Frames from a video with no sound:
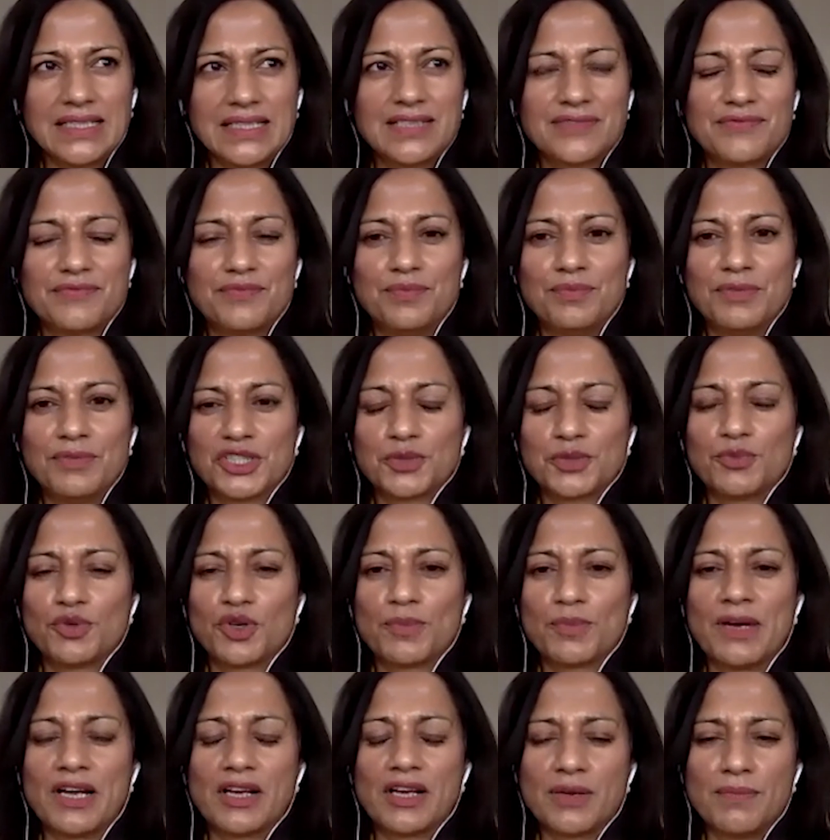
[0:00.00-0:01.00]
is much more
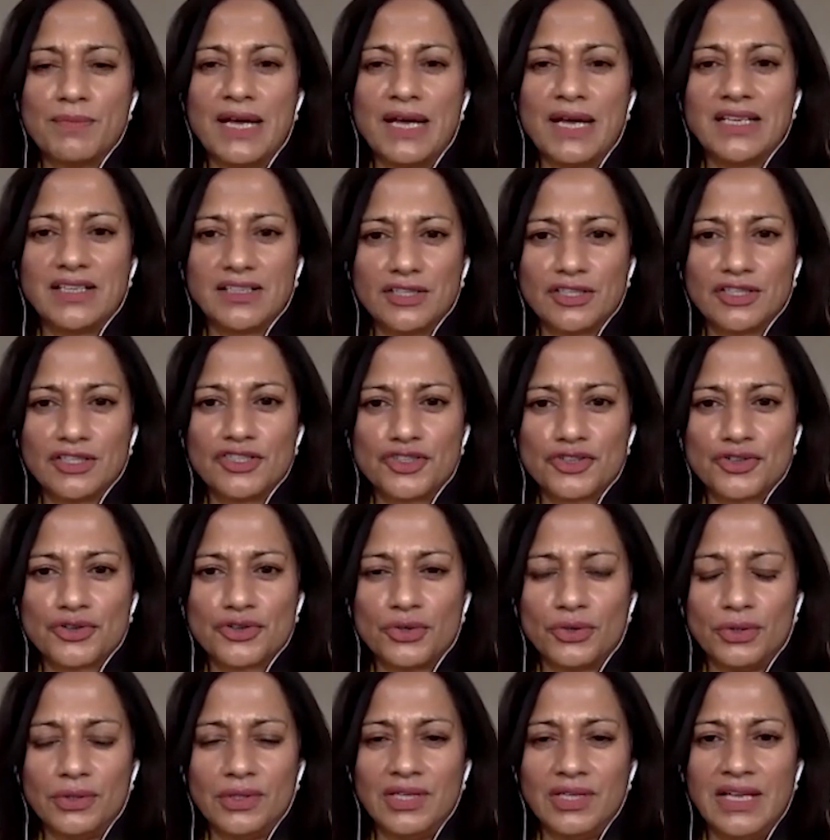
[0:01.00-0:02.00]
about command and
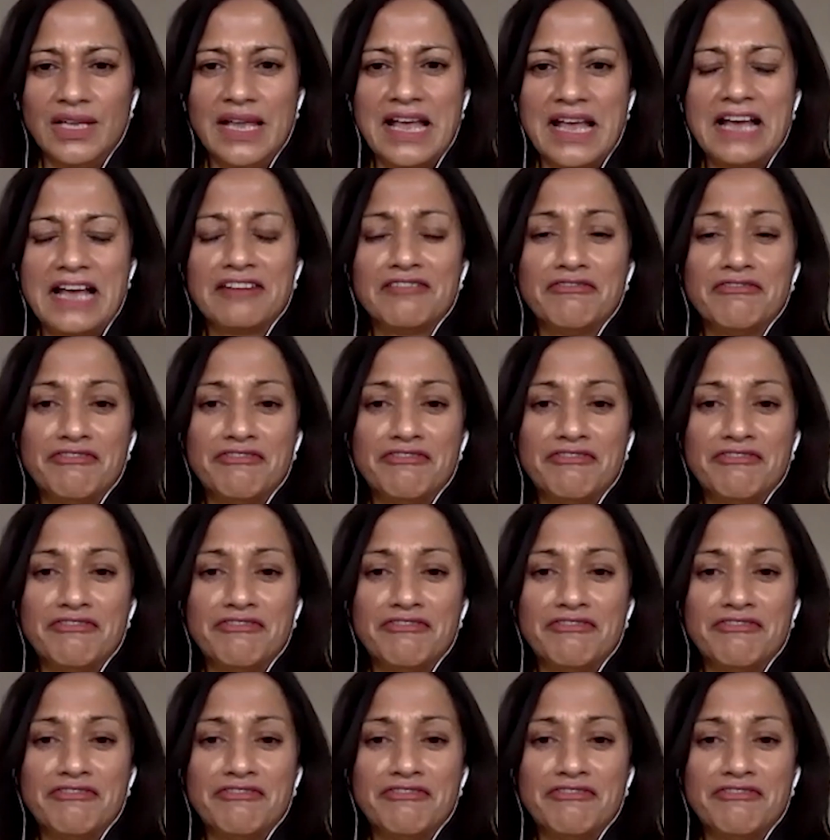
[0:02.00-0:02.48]
control and